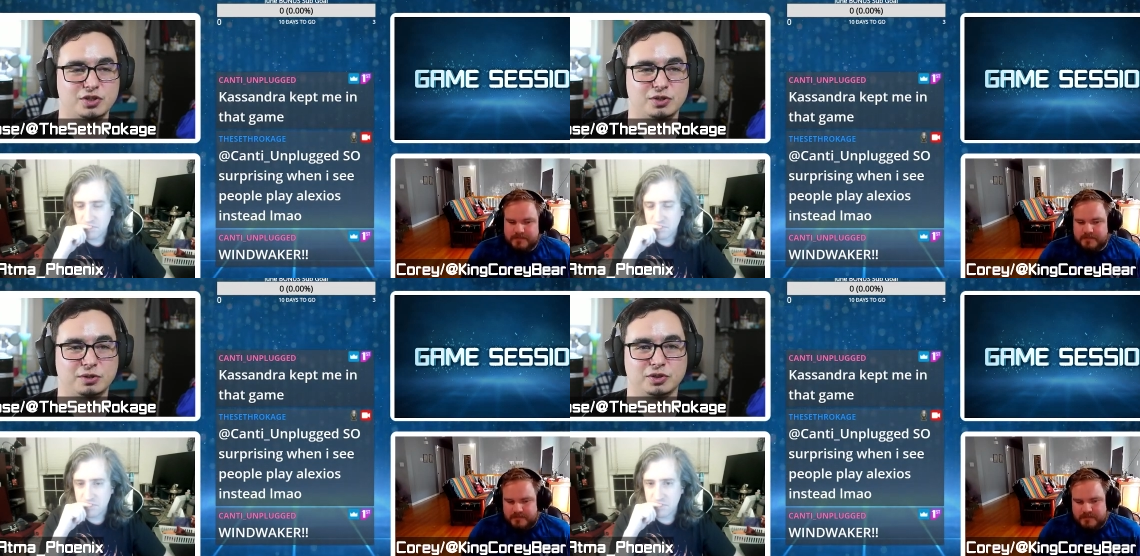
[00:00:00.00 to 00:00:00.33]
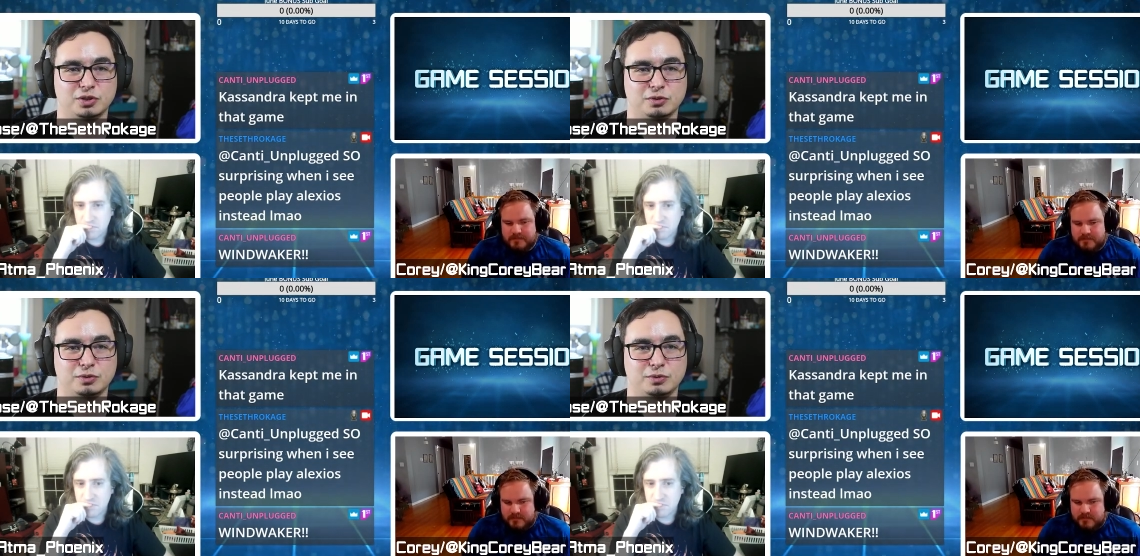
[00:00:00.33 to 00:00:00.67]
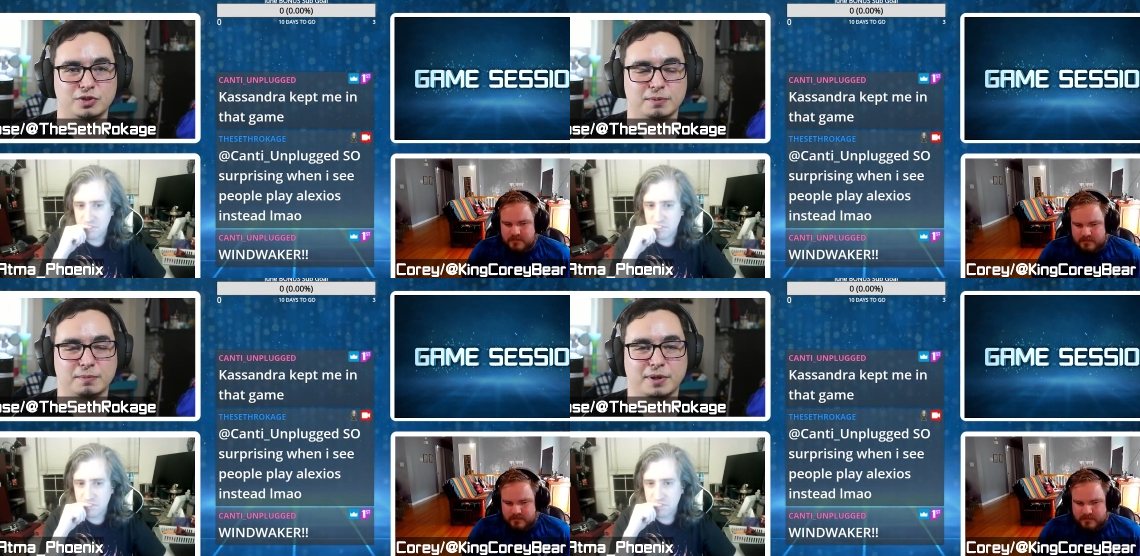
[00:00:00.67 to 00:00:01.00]
Speaker 1: you can do
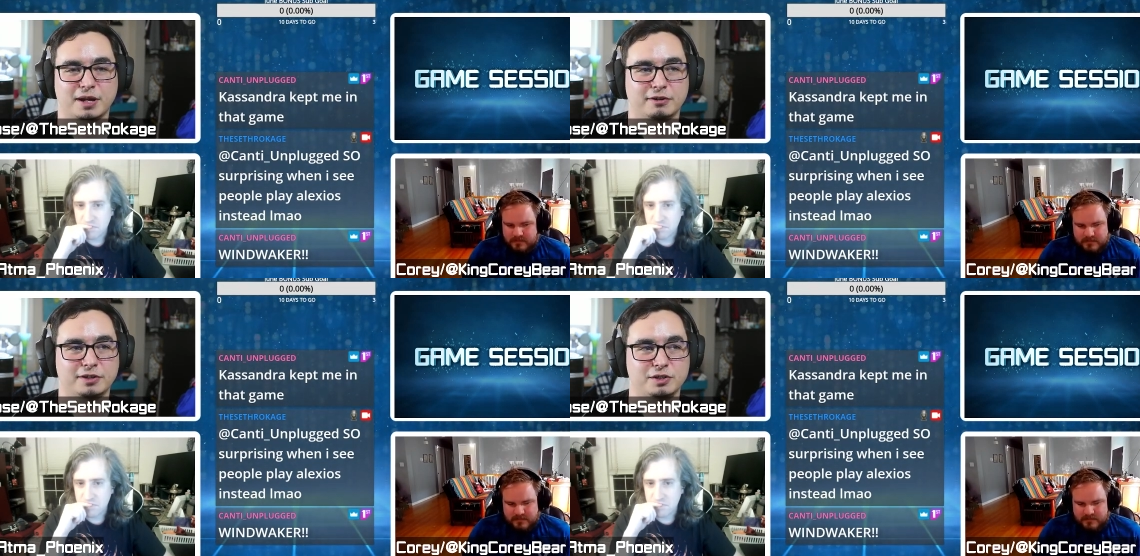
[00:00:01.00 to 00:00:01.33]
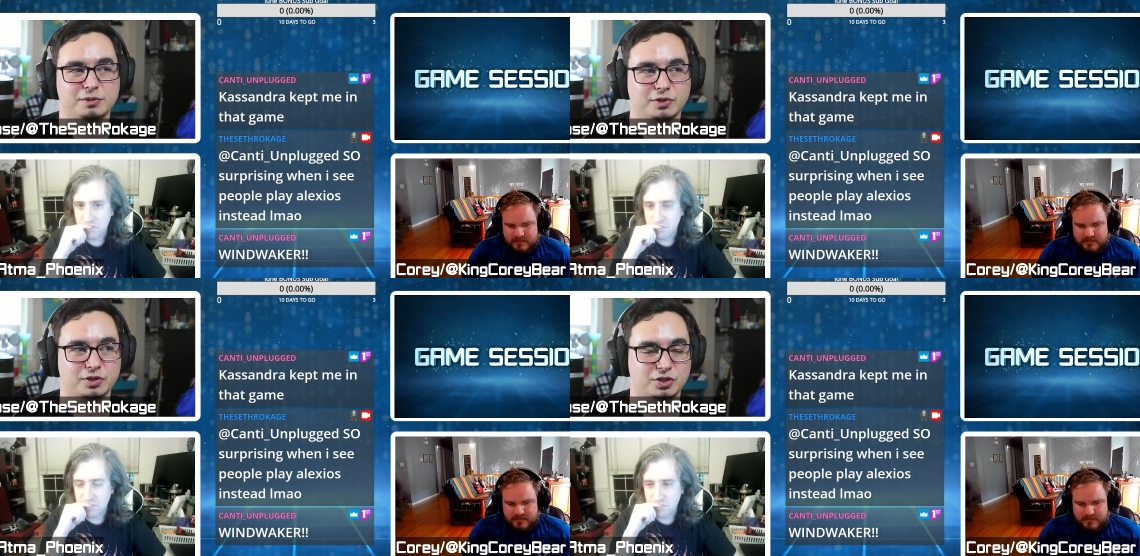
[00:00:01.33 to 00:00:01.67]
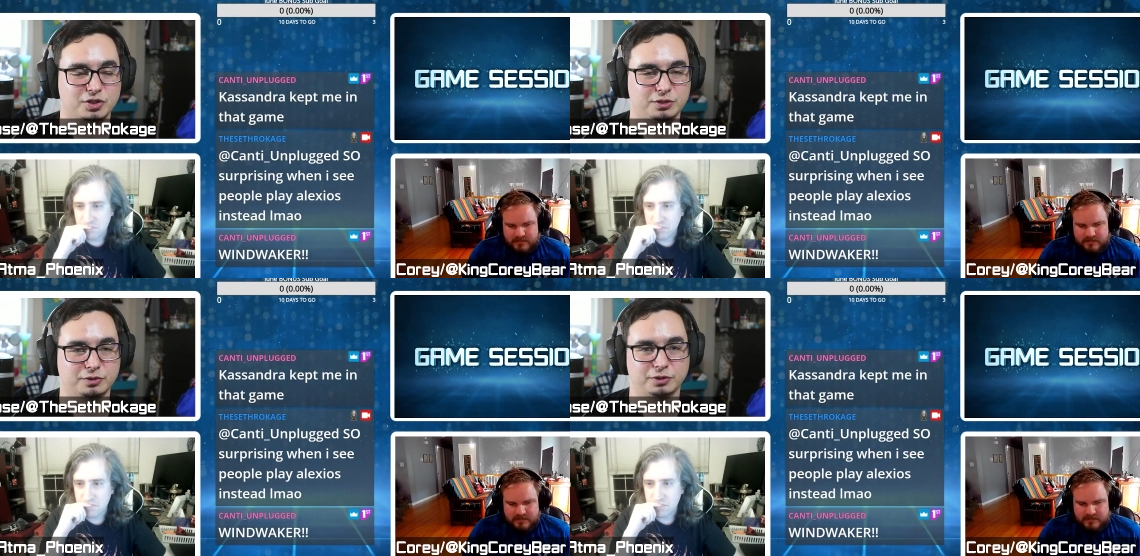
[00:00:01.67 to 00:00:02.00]
some parries with a
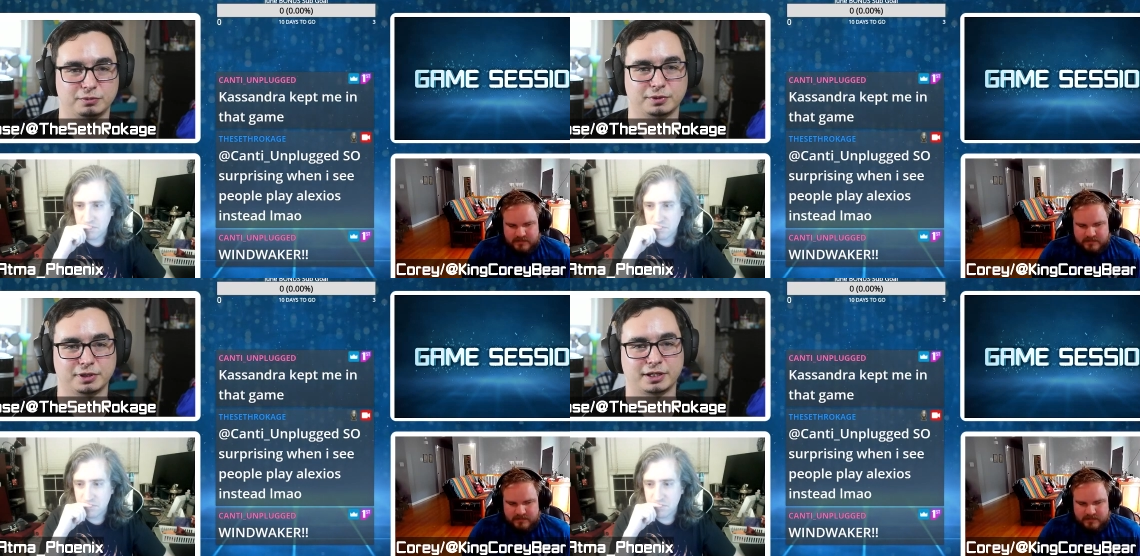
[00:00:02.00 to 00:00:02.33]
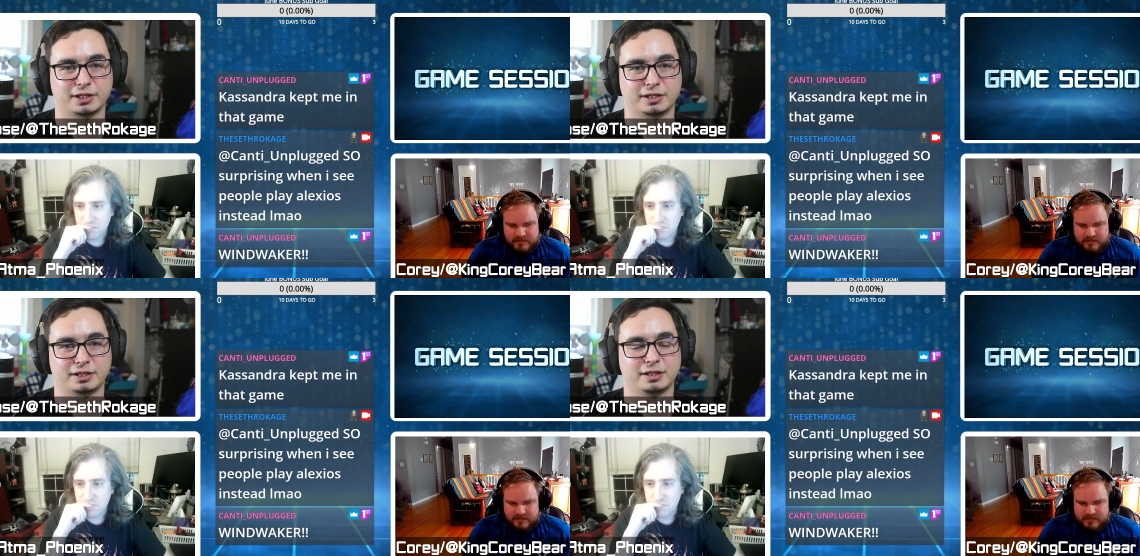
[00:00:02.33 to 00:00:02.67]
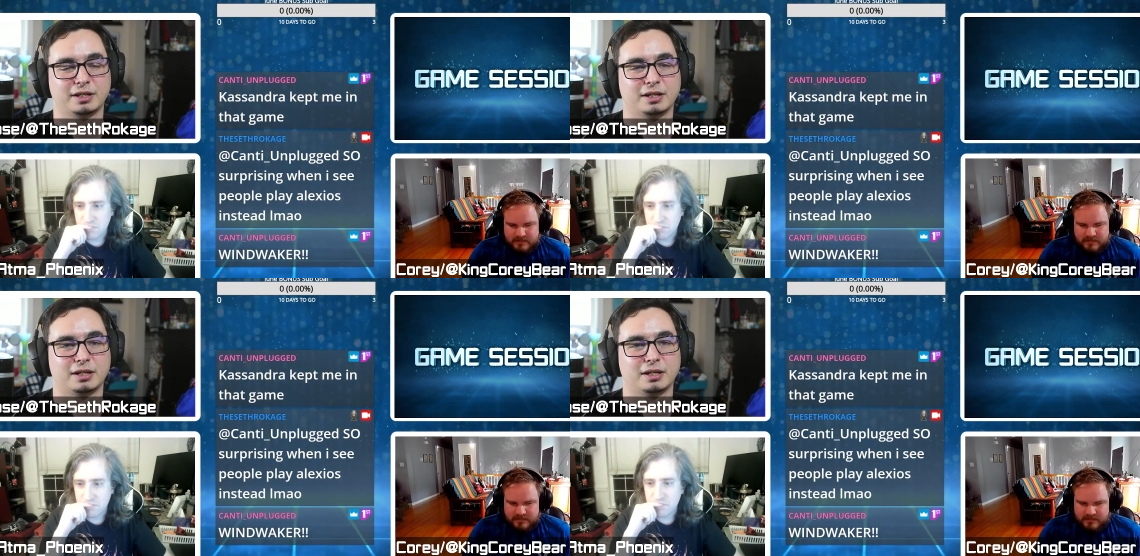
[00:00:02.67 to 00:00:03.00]
shield and whatnot.
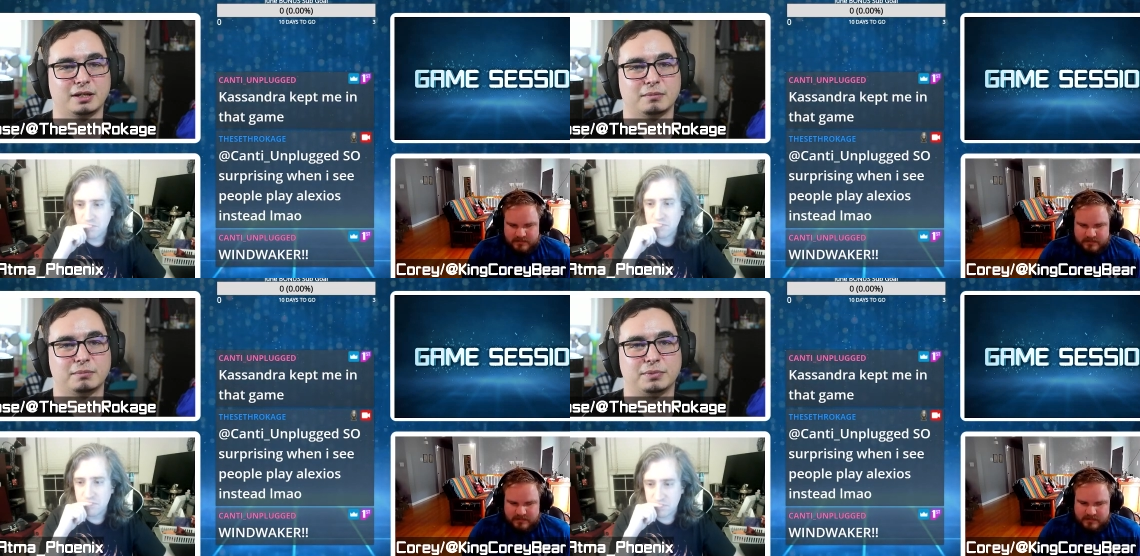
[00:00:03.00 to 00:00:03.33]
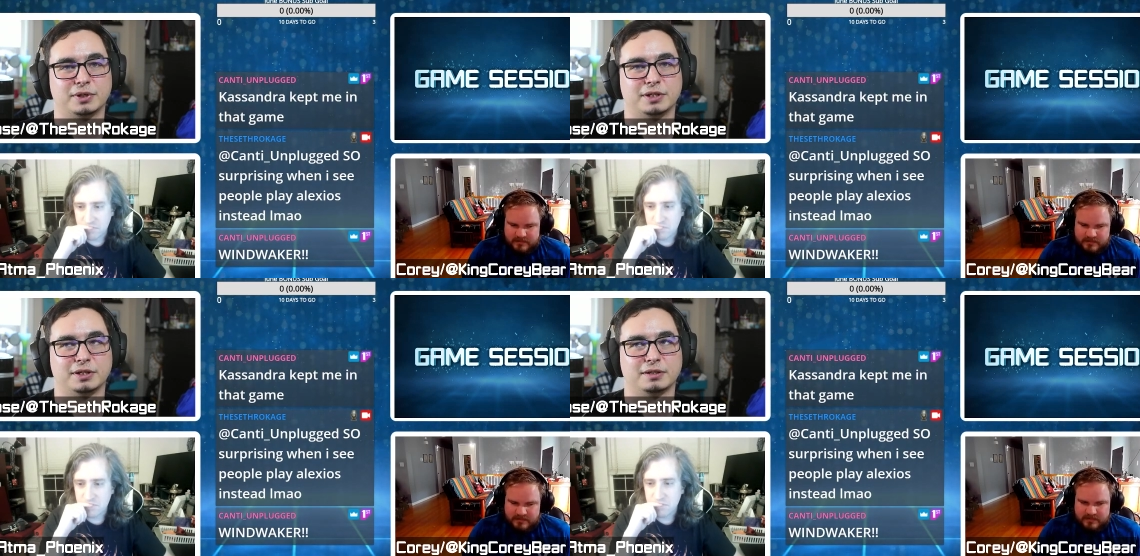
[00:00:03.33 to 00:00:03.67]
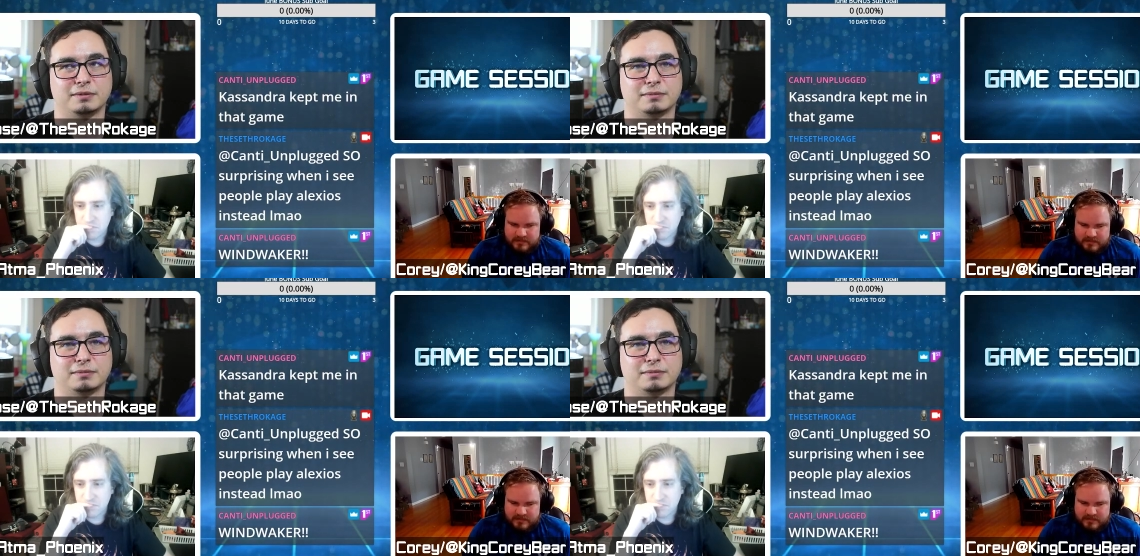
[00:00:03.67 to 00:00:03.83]
But